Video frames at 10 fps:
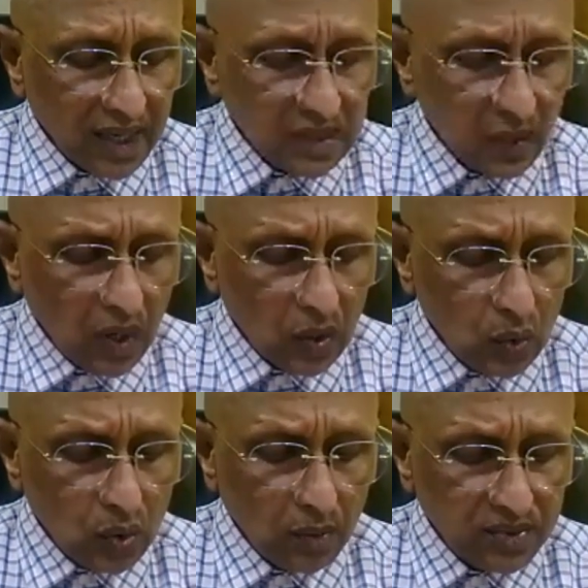
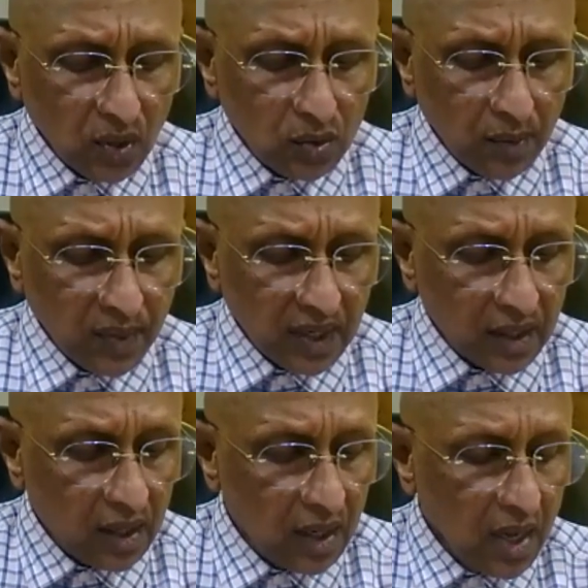root of South
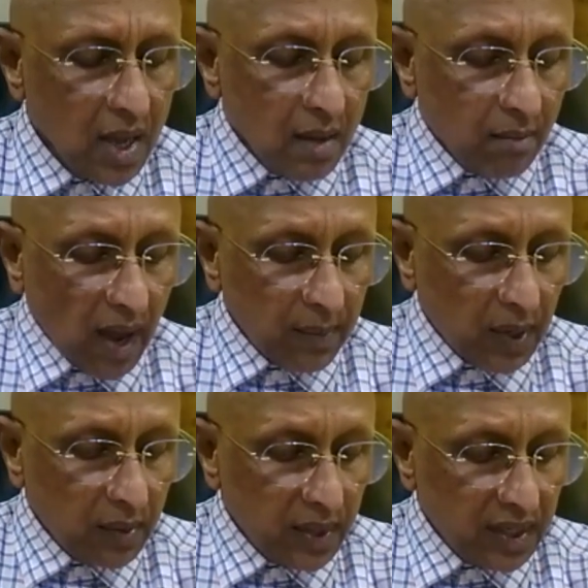America, by
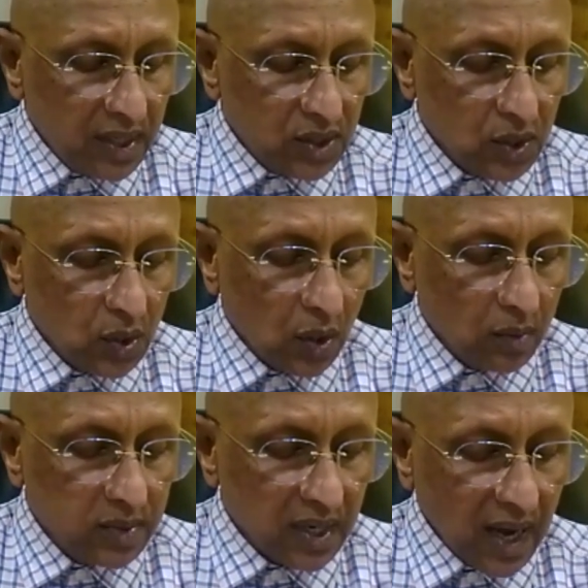fermentation
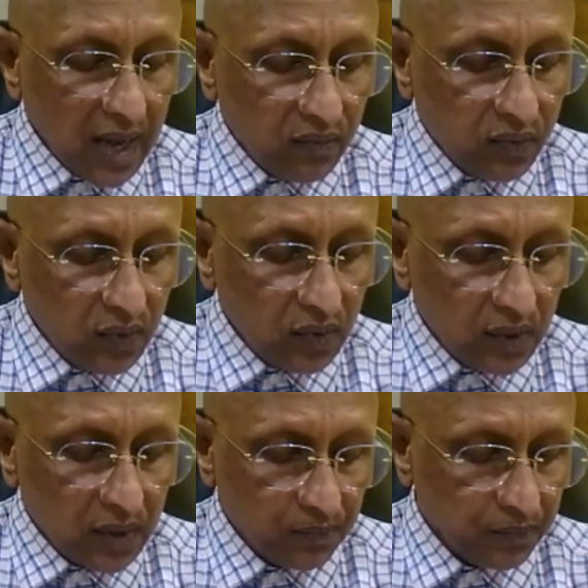of the rye
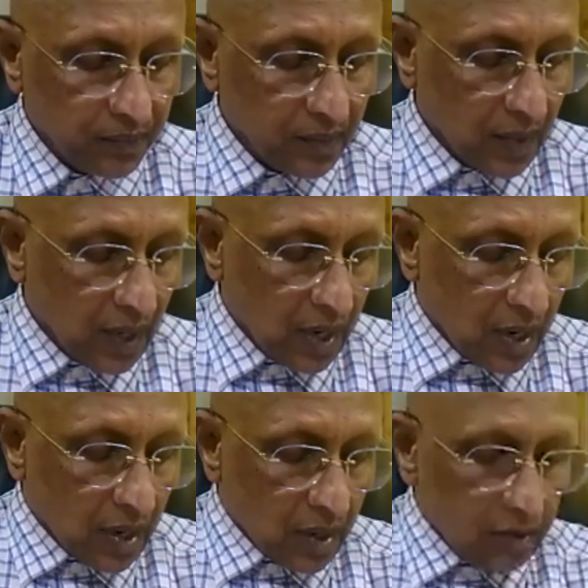flour
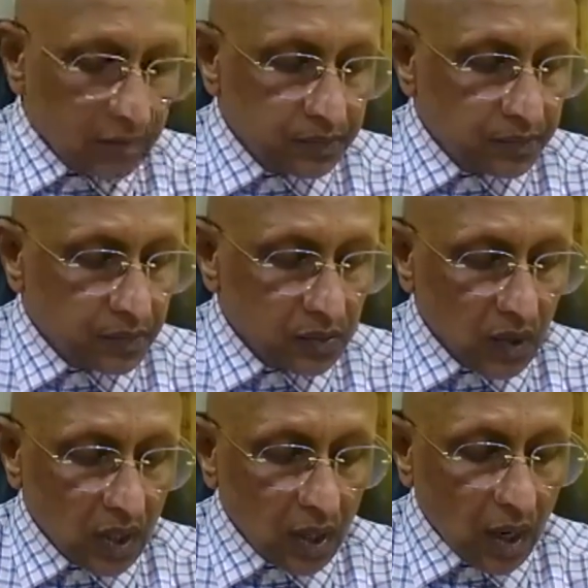
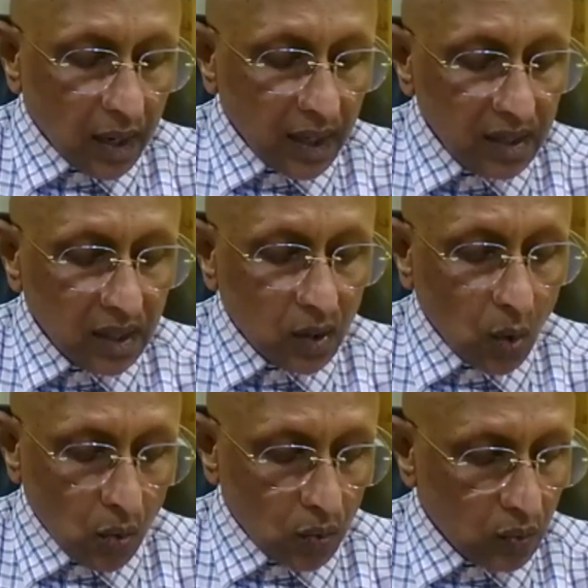in the
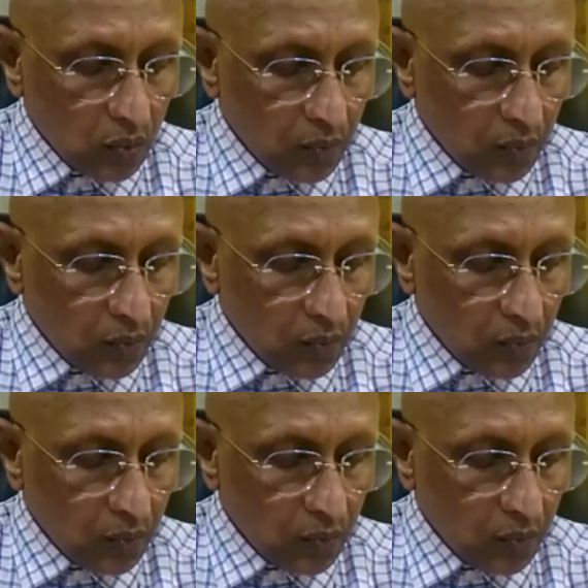dough.